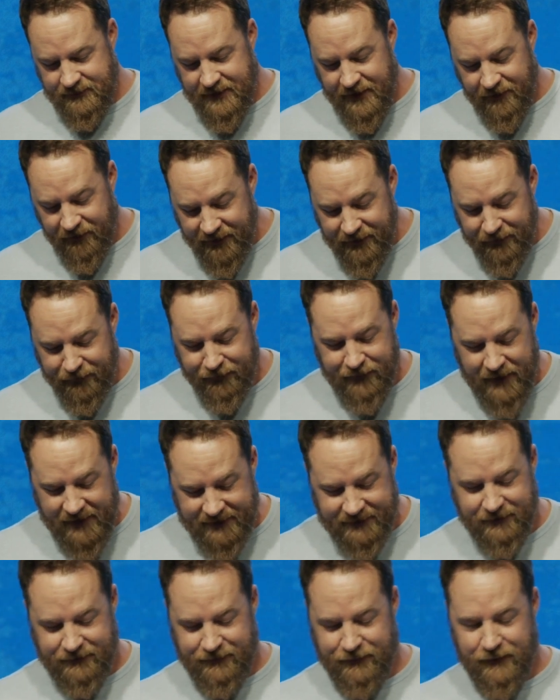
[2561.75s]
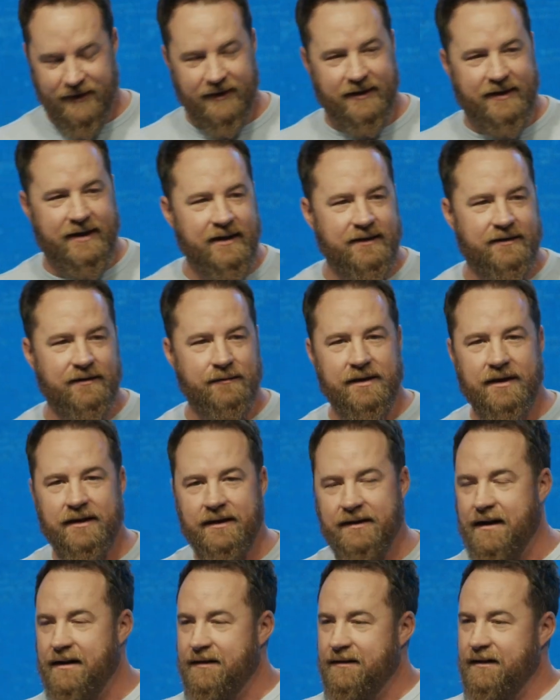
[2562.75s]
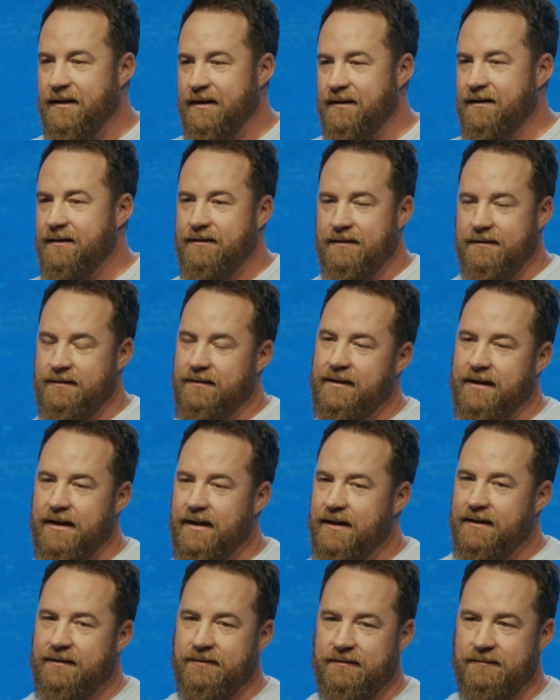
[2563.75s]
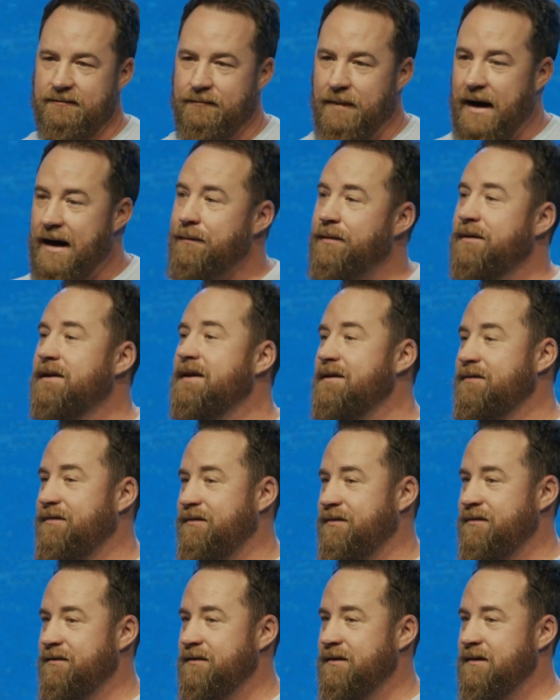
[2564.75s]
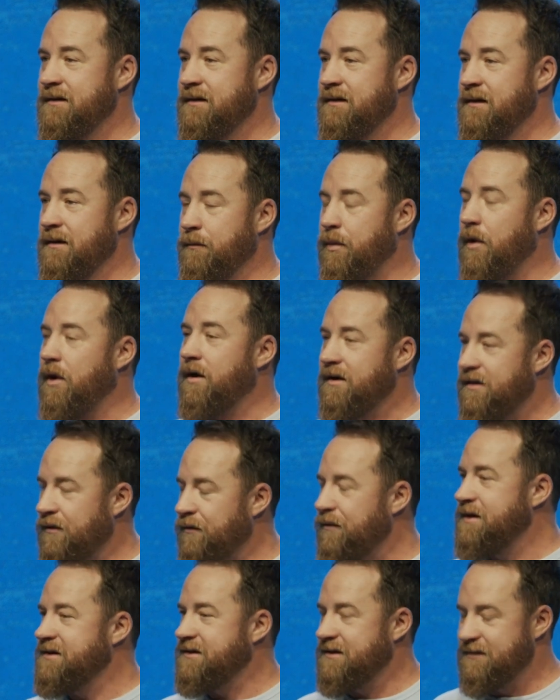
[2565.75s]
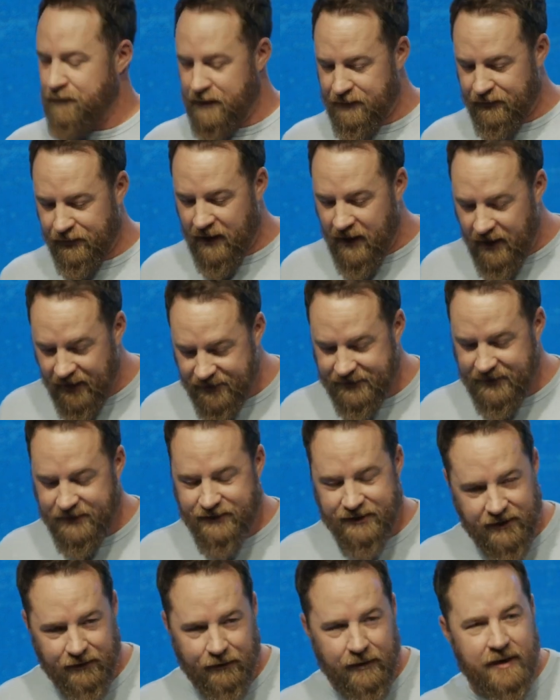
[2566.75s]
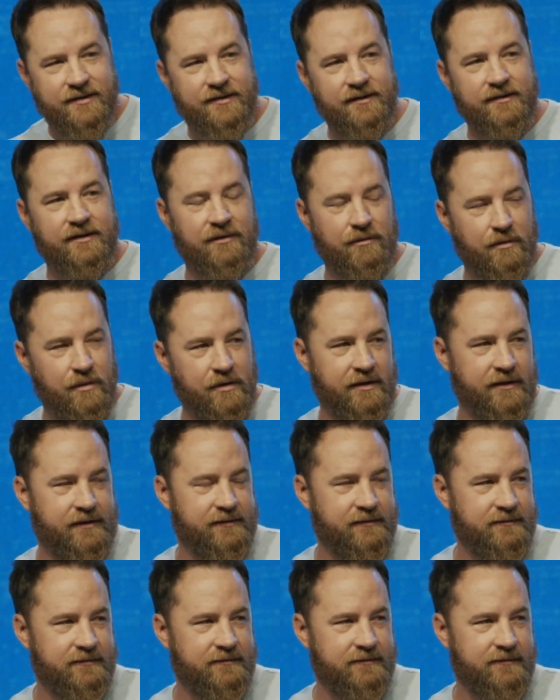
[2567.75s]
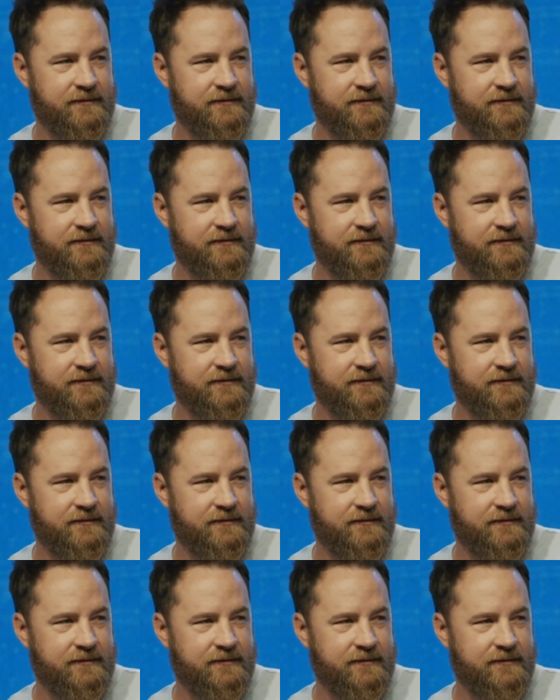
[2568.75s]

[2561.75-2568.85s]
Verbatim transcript: that are ineffective for the kingdom and again my belief part of the reason we've lost a generation to the world